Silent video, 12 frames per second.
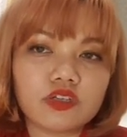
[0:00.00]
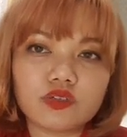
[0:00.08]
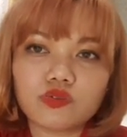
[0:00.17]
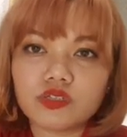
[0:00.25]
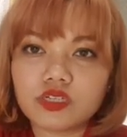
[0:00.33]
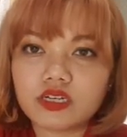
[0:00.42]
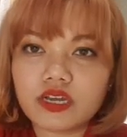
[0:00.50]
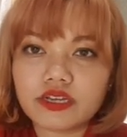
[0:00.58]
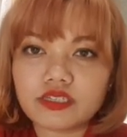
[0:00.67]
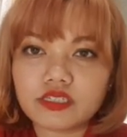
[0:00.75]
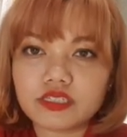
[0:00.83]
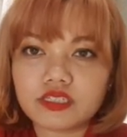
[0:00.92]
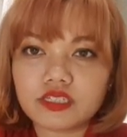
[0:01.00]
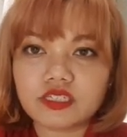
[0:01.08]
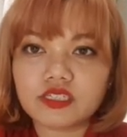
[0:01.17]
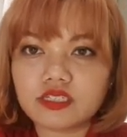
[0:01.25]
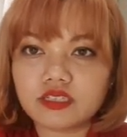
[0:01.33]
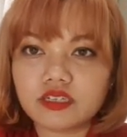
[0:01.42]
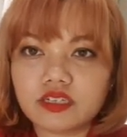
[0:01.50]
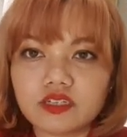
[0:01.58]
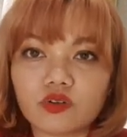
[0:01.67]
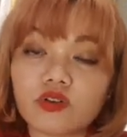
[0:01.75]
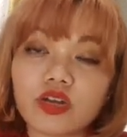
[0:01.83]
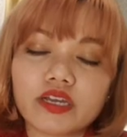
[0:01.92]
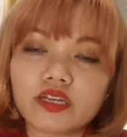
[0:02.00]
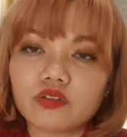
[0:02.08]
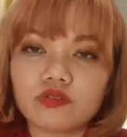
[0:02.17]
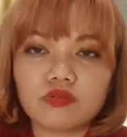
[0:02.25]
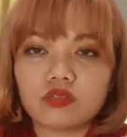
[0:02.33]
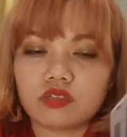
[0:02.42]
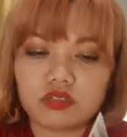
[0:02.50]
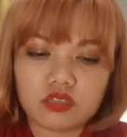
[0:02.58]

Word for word: use it as an EZ-Link or I can use